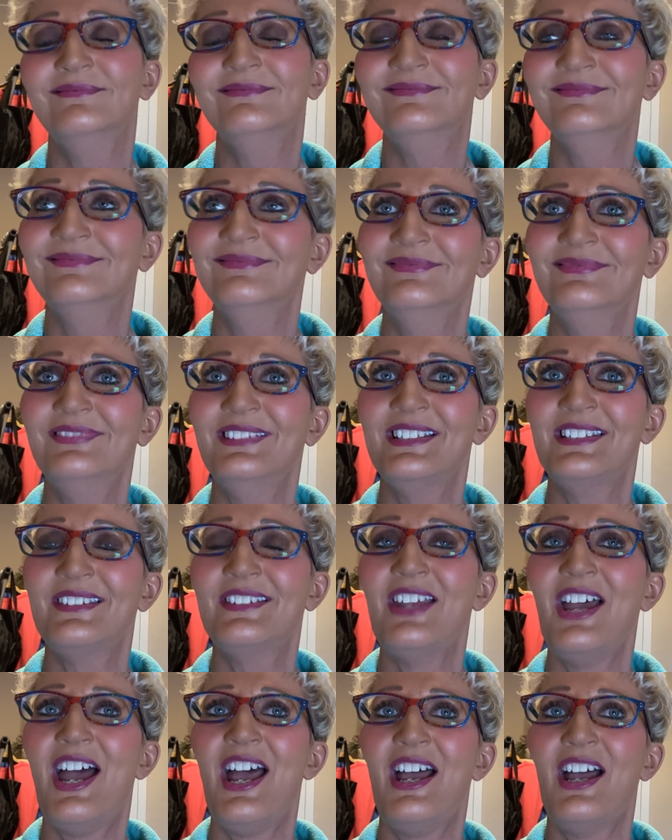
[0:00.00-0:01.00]
It's
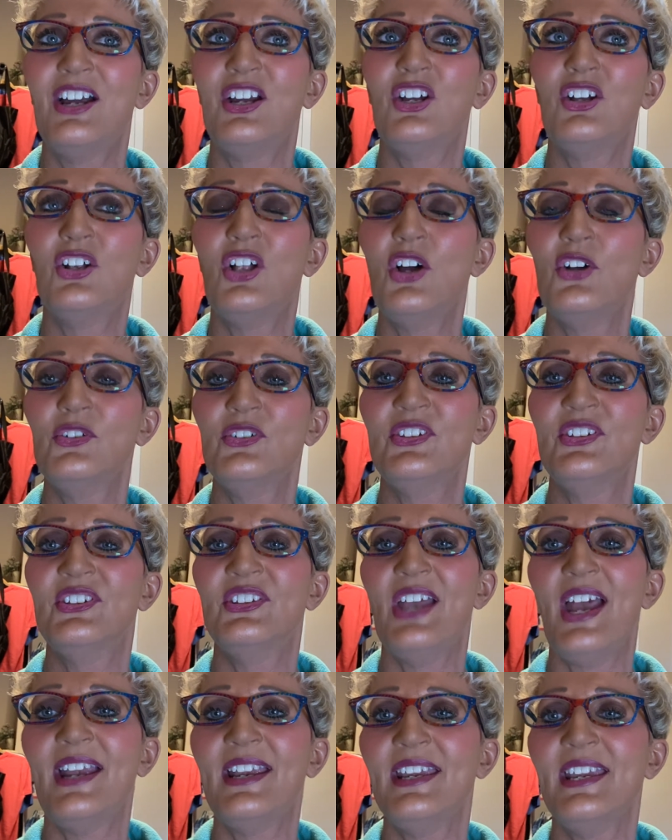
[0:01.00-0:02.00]
not a close
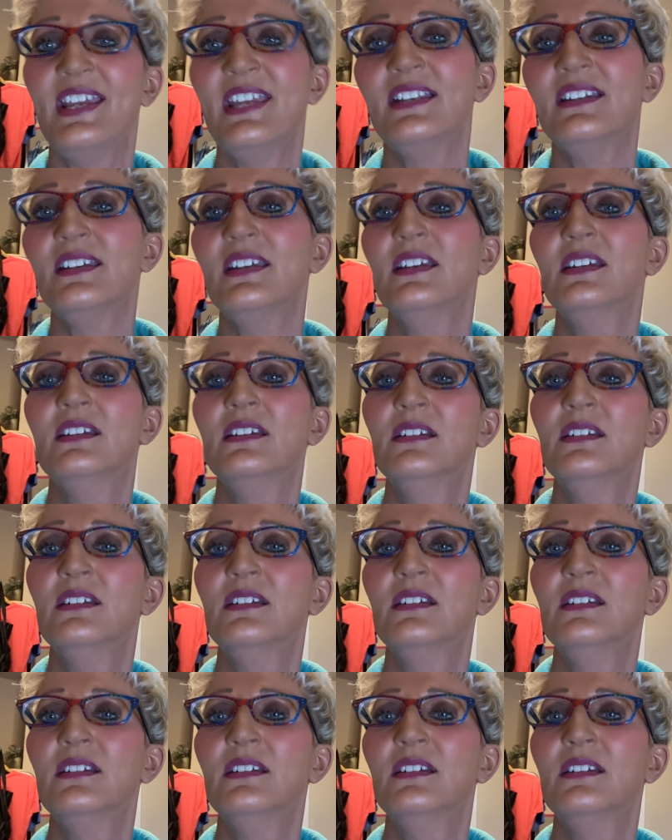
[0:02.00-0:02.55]
second,